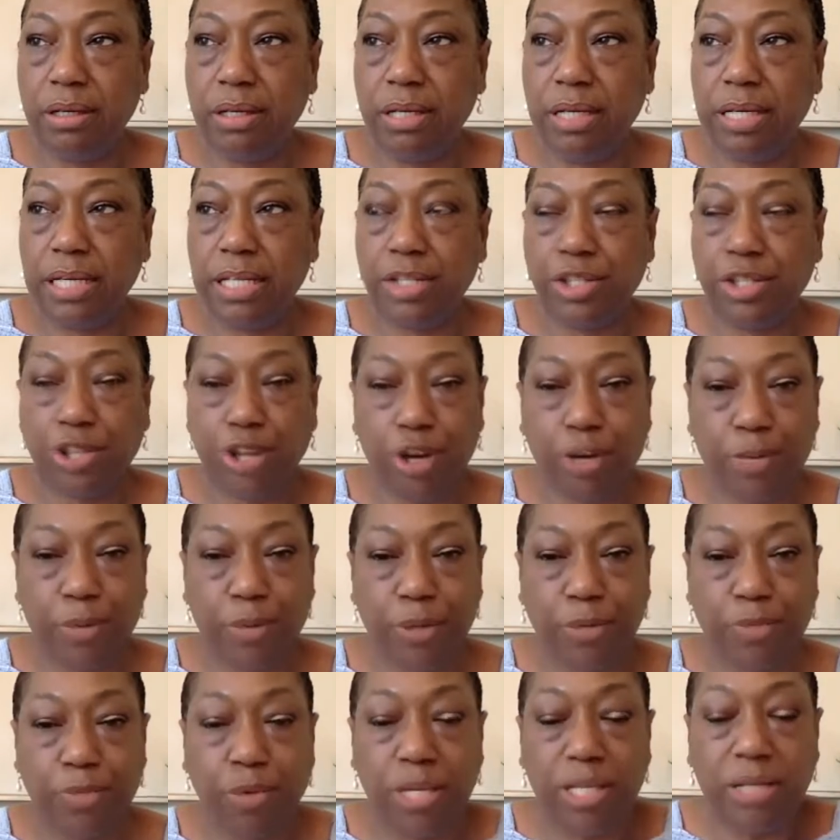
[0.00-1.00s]

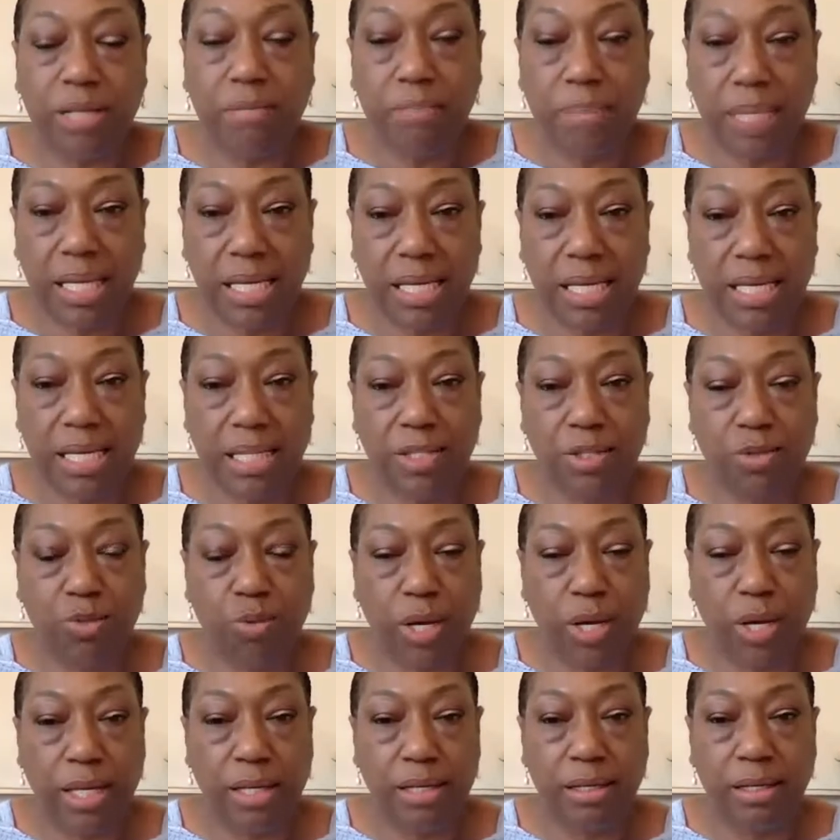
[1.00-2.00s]
interpret what it means
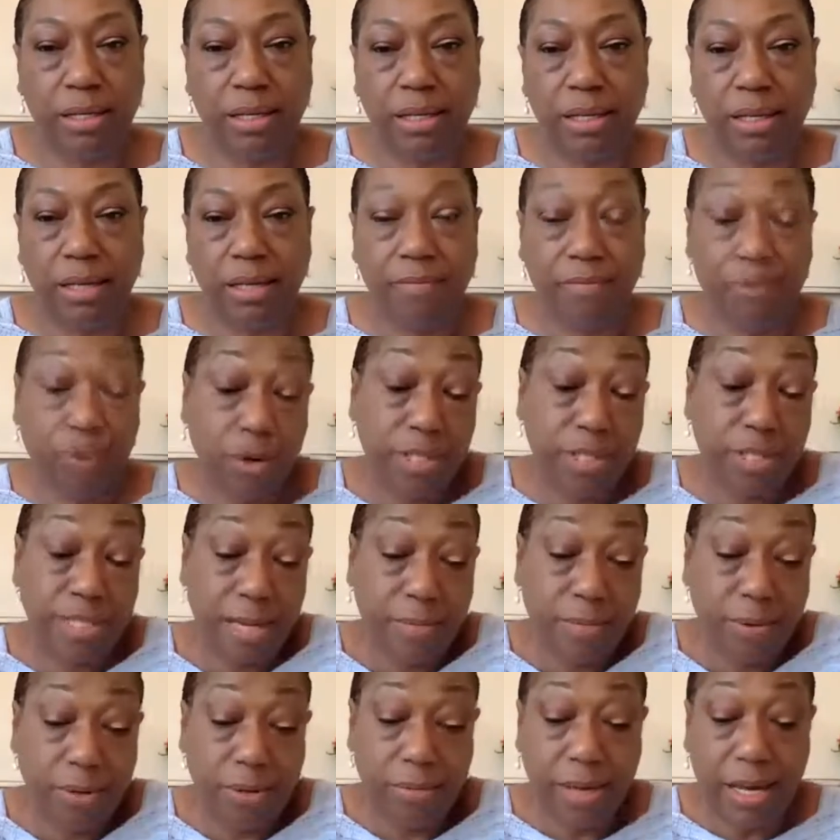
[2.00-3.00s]
when, for
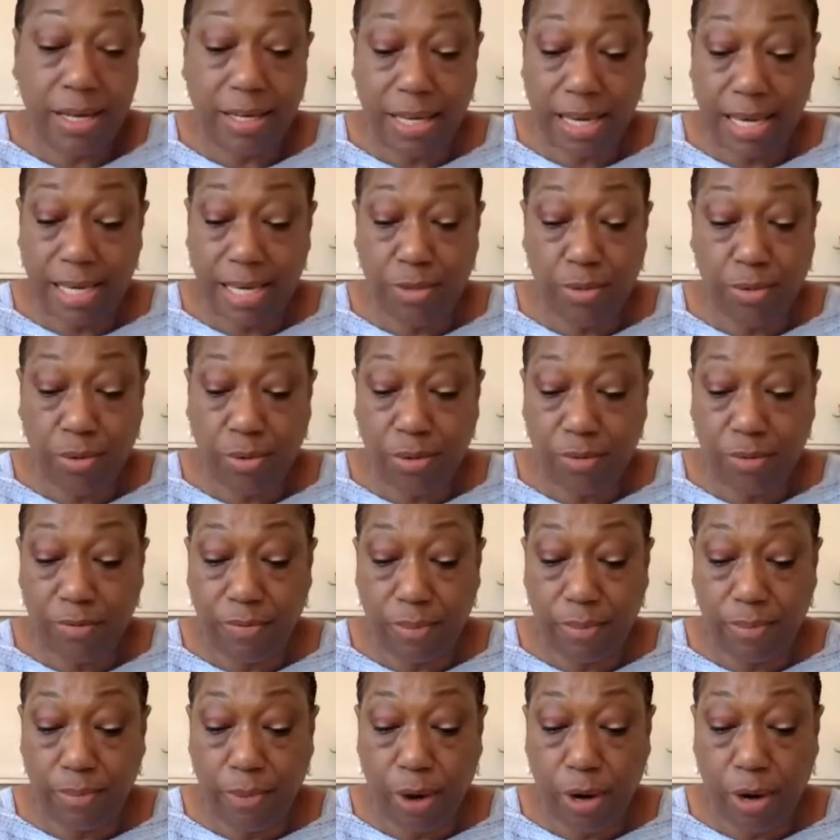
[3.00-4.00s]
example, in my case, we were
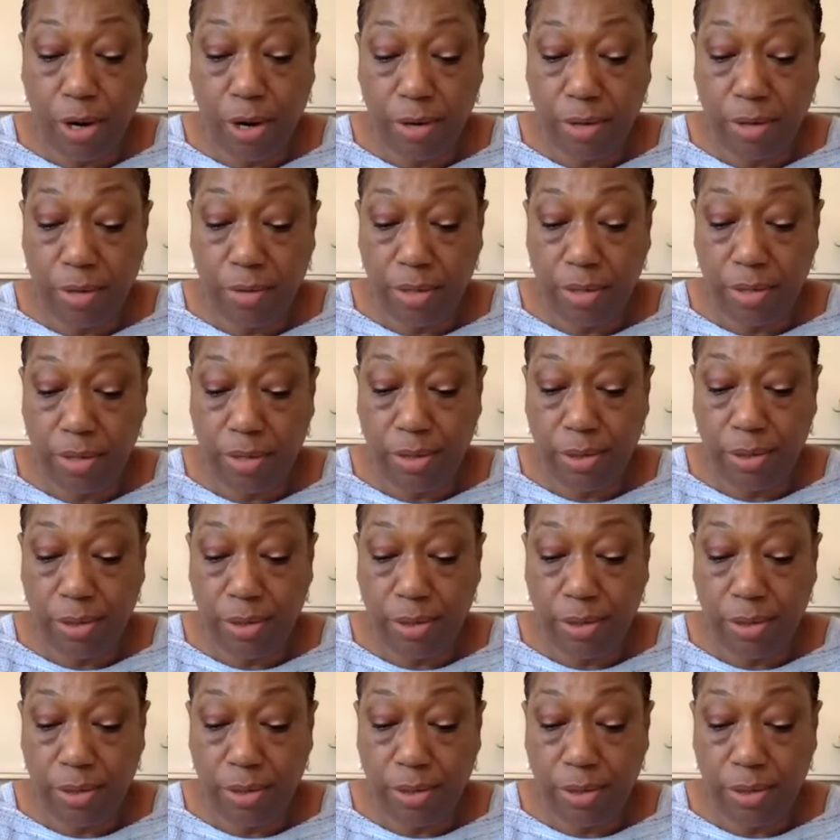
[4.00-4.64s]
partnering with